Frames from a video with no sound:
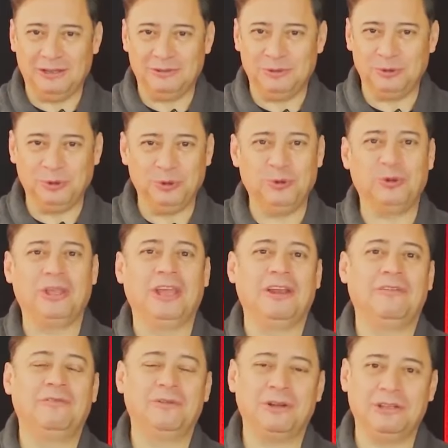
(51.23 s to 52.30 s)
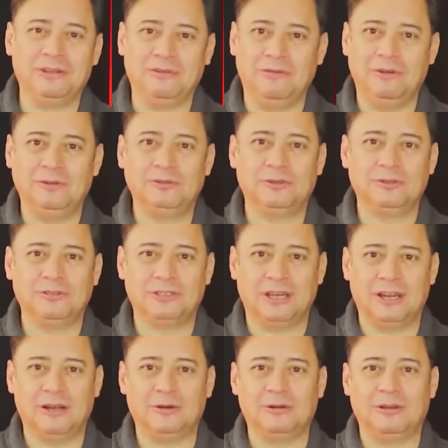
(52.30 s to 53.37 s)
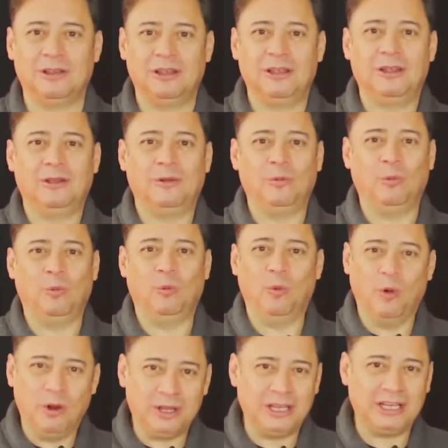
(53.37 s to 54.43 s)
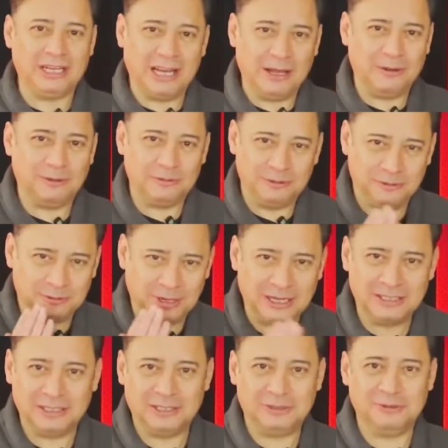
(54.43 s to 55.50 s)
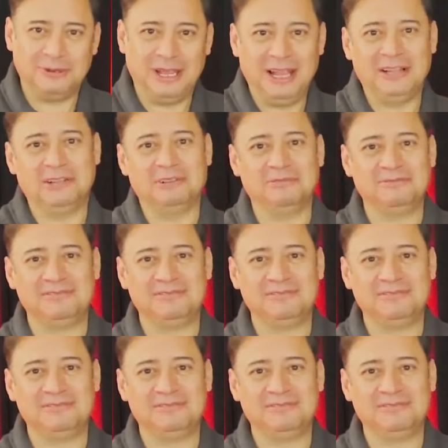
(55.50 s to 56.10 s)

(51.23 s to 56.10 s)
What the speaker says: do you care for individuals that are walking now directly to hell?